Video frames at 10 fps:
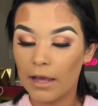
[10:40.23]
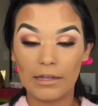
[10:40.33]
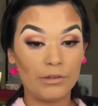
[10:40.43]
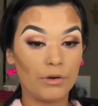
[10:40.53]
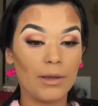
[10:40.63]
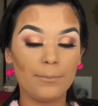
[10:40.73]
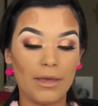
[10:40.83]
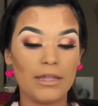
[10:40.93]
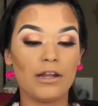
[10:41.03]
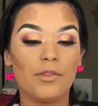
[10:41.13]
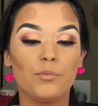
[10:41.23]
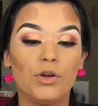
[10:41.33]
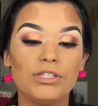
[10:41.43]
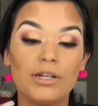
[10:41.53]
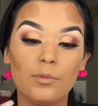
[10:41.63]
Highly recommend. Now the
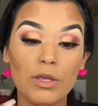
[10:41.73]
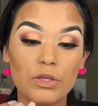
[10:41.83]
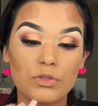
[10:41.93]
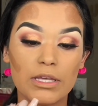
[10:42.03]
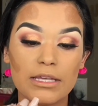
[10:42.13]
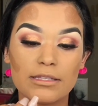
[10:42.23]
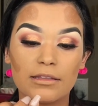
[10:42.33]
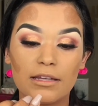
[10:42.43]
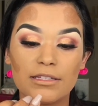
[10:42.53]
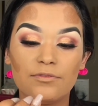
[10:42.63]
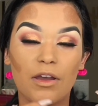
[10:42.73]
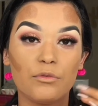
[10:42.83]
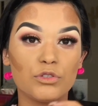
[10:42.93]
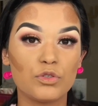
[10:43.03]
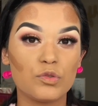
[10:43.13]
brush that I'll be using is the Luxie
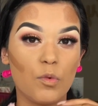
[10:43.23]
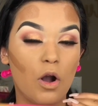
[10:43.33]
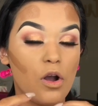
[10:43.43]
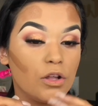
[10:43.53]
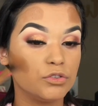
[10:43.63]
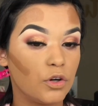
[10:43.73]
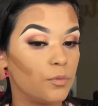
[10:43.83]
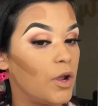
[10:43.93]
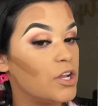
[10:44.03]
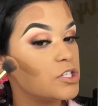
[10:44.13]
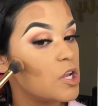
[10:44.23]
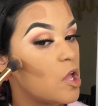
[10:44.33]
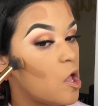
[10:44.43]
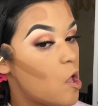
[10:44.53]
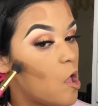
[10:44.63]
512 small contour brush,
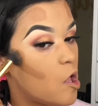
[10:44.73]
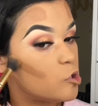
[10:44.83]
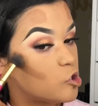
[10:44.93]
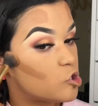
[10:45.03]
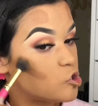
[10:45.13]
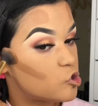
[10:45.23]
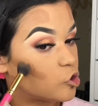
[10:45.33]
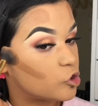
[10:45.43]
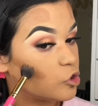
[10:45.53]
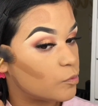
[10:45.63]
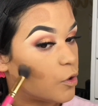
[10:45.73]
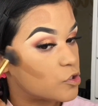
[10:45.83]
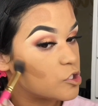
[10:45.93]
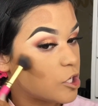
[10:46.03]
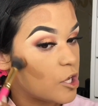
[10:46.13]
and just in circular
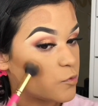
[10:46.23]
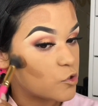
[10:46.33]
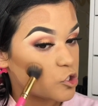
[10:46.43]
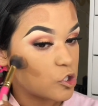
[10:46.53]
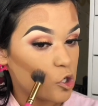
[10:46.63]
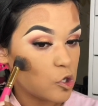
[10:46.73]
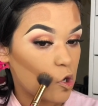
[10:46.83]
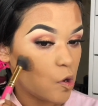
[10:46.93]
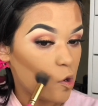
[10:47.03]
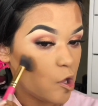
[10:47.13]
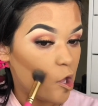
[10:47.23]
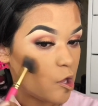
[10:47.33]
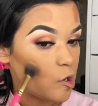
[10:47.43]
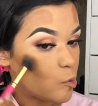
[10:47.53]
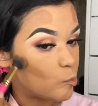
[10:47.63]
motions, guys, we're just gonna go
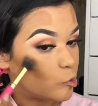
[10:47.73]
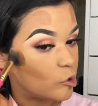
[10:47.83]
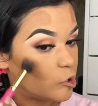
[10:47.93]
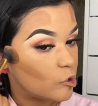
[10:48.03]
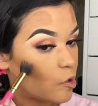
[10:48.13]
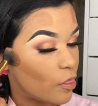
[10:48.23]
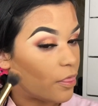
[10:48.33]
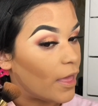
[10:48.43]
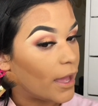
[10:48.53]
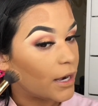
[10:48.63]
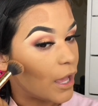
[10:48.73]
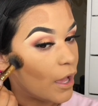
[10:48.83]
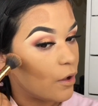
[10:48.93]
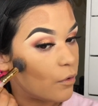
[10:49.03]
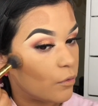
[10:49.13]
ahead and blend that
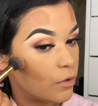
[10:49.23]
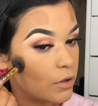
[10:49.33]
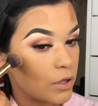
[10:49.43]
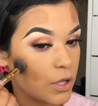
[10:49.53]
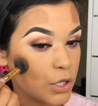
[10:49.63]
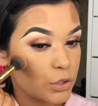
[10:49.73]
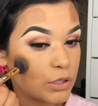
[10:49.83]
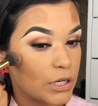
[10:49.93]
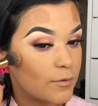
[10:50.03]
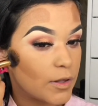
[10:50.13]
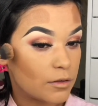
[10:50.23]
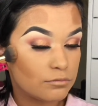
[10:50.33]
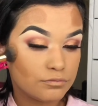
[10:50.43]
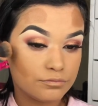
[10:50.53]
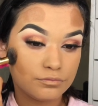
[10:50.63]
out. You can
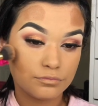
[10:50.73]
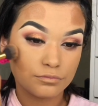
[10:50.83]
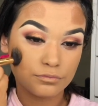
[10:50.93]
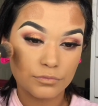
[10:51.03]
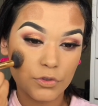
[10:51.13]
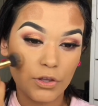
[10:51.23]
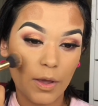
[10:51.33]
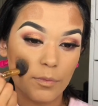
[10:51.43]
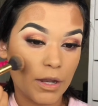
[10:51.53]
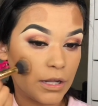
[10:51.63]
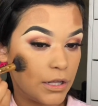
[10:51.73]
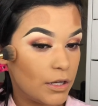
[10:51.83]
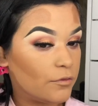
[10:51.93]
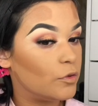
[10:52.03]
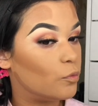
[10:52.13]
even dab that in
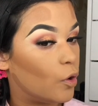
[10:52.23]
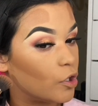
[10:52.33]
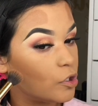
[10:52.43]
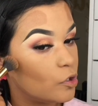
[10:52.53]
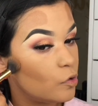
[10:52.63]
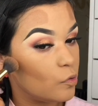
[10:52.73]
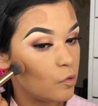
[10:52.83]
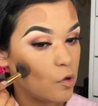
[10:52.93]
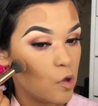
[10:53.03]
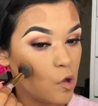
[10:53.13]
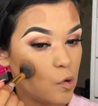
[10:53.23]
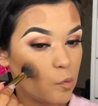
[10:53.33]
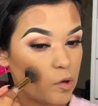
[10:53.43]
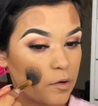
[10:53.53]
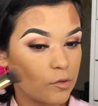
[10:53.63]
if you want to,
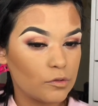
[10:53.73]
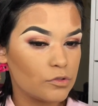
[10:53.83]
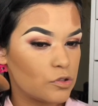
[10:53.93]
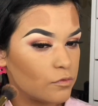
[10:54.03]
whatever